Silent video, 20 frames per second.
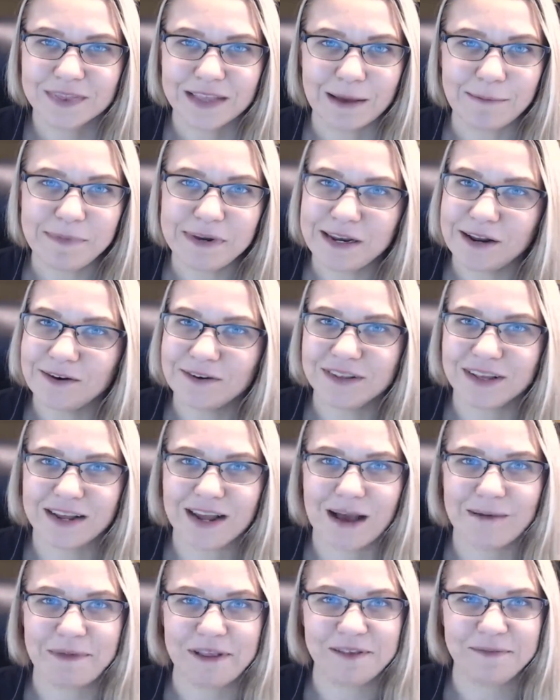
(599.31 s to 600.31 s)
Let me know in the
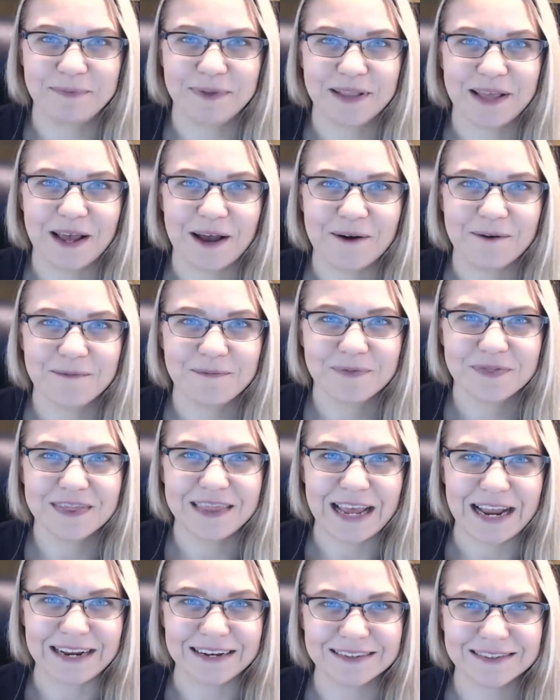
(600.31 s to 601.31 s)
comments below.
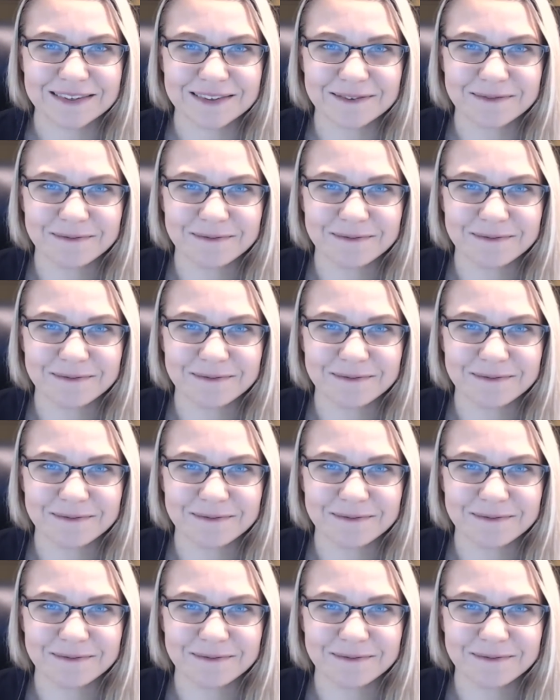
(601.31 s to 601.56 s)
Thanks.